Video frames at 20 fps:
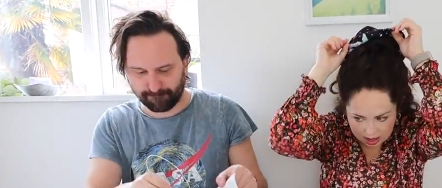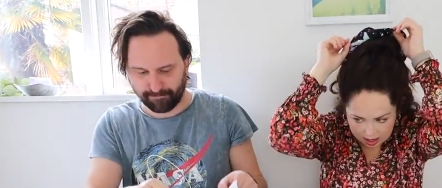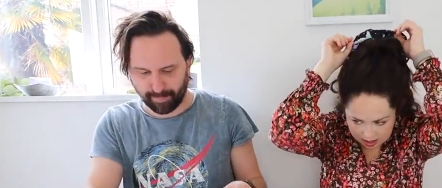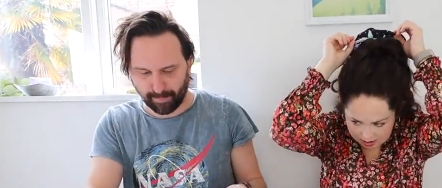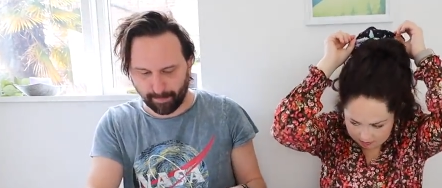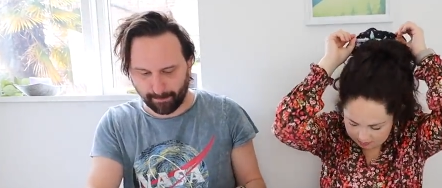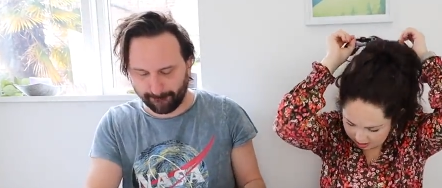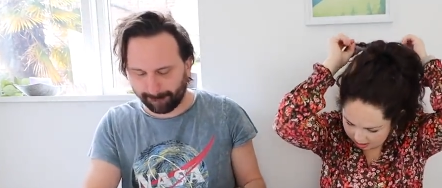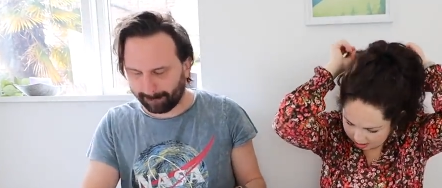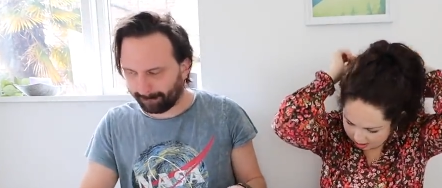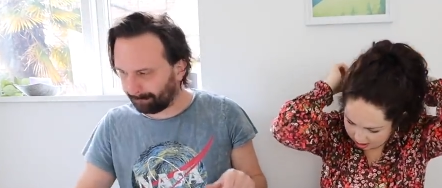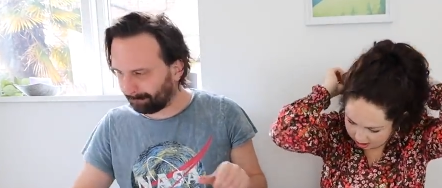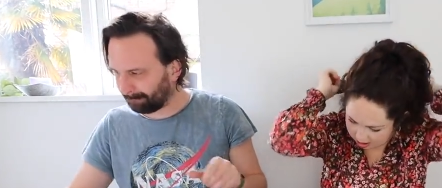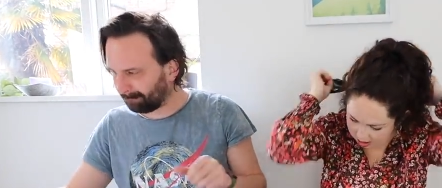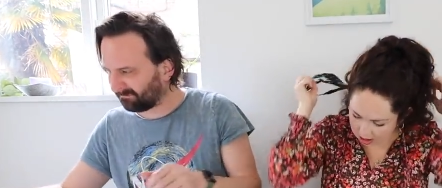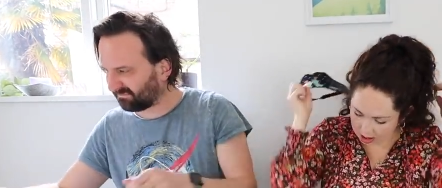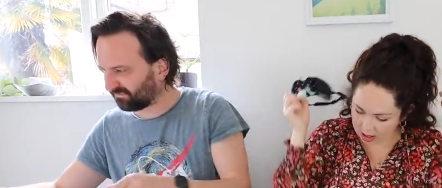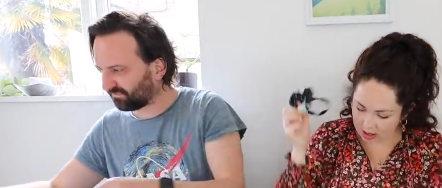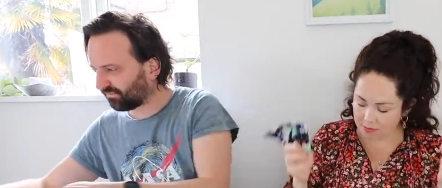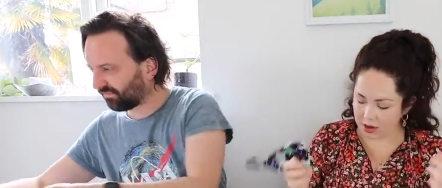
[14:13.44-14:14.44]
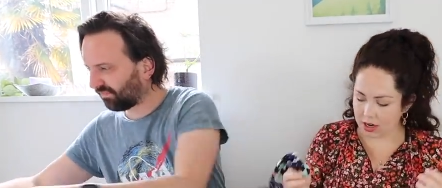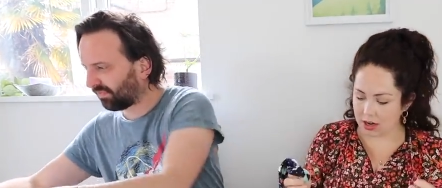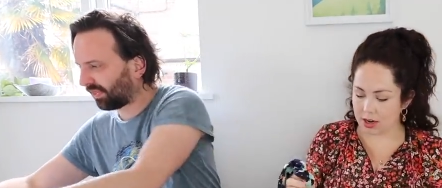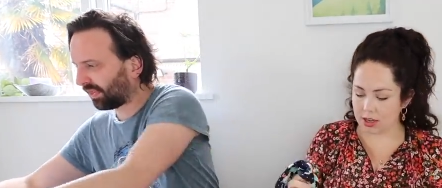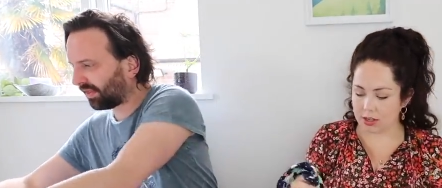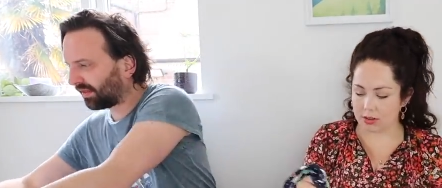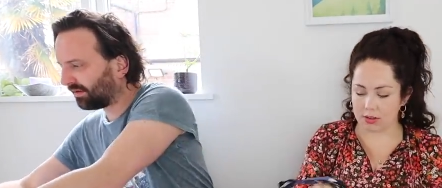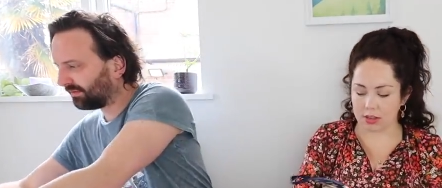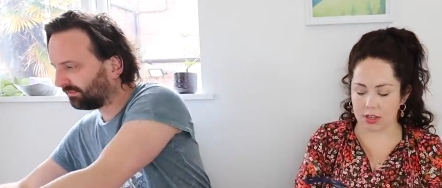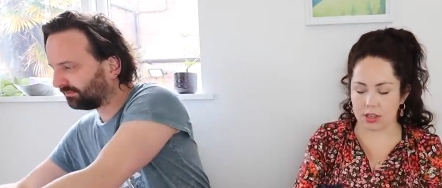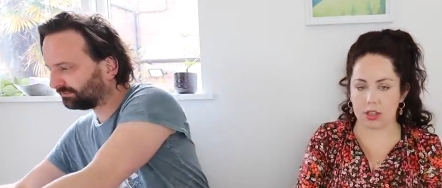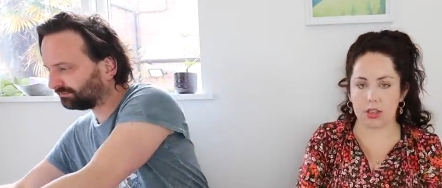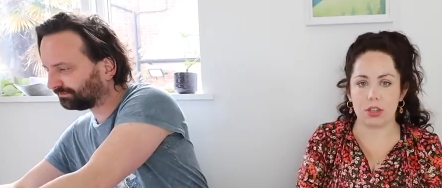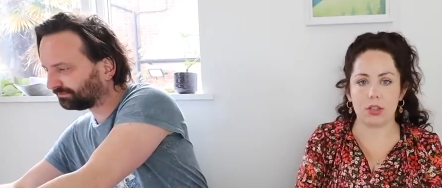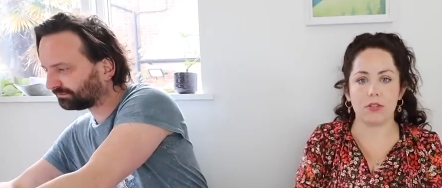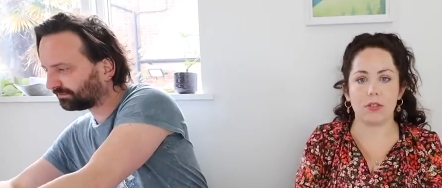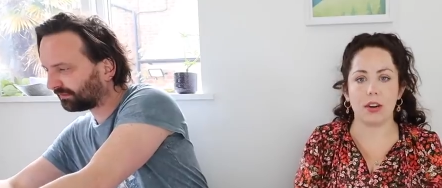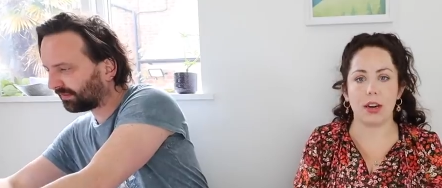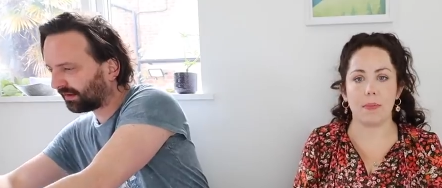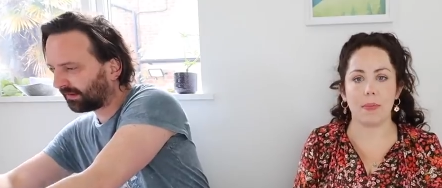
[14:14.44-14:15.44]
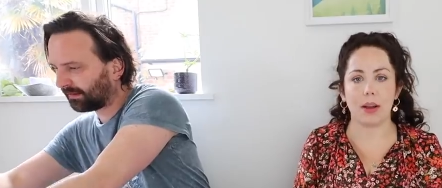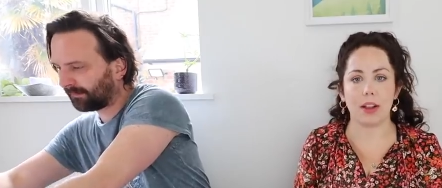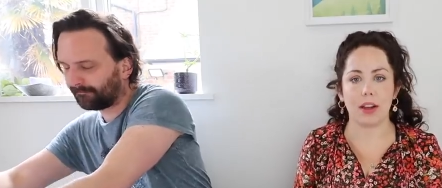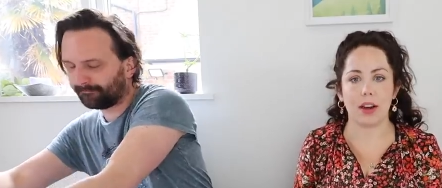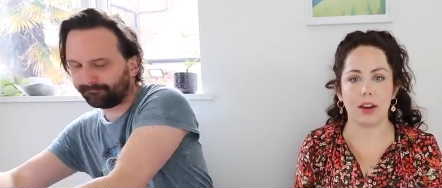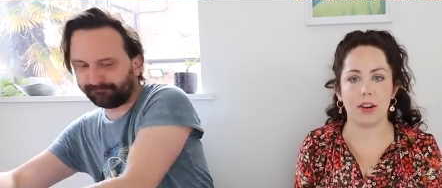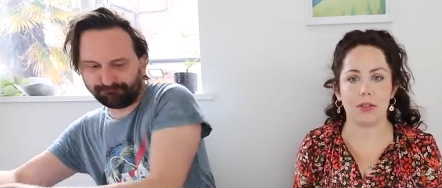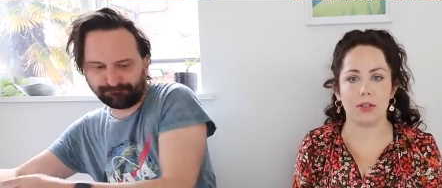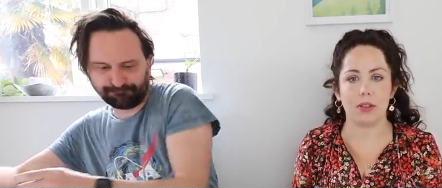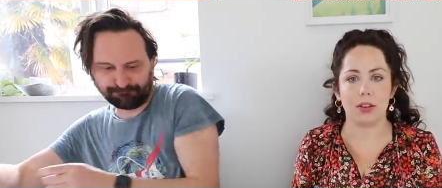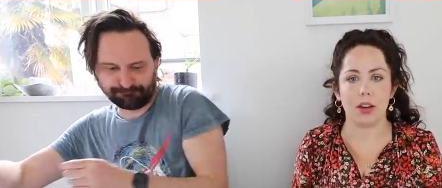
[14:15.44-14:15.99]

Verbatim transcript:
Speaker 1: Oh my gosh, I think my eyes are streaming that whole